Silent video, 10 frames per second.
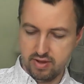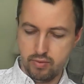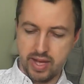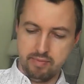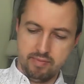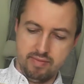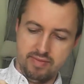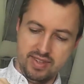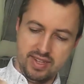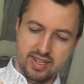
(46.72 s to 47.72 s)
Wait,
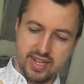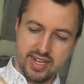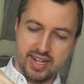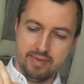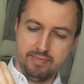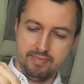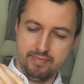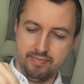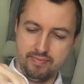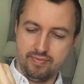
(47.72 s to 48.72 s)
I got it.
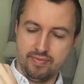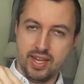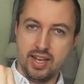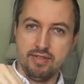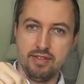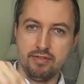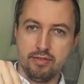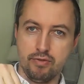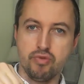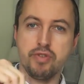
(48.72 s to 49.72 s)
It's a
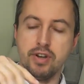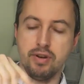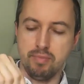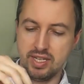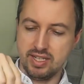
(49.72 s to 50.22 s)
screw top.